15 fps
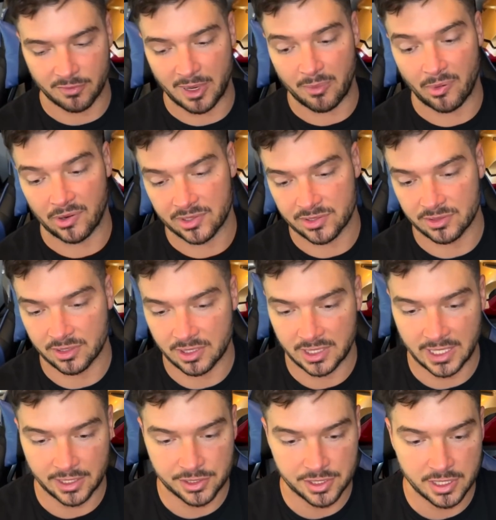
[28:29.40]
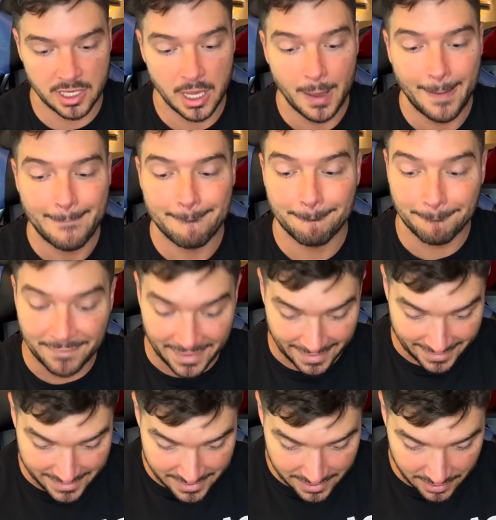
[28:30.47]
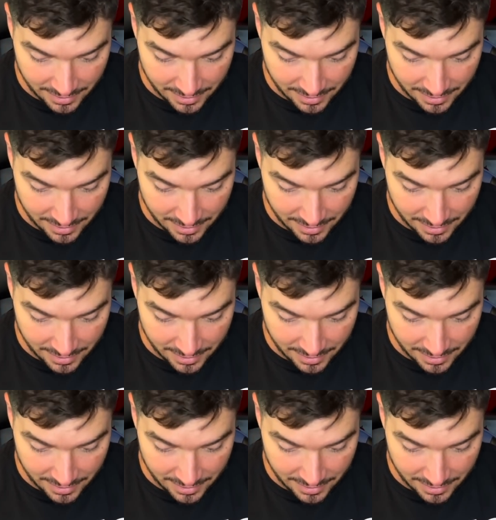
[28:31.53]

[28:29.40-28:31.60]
my personal collection, but